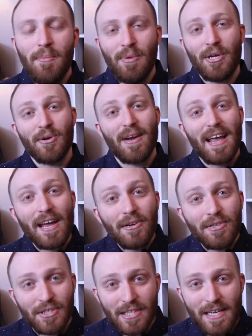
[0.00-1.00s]
But your
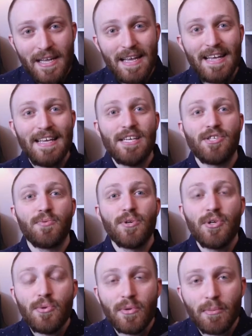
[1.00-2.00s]
energy is
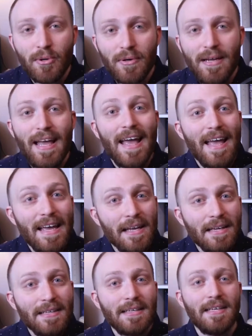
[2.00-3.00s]
renewable
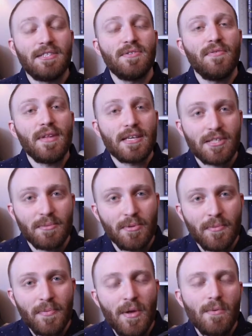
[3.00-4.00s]
and it's
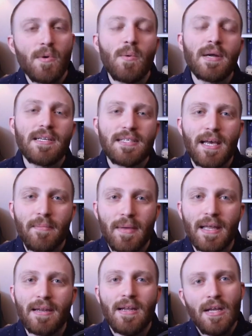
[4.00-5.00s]
flexible. Well, what does that
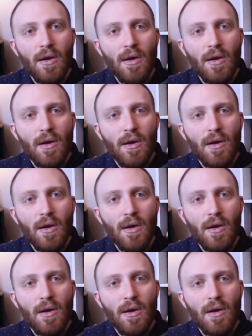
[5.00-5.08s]
mean?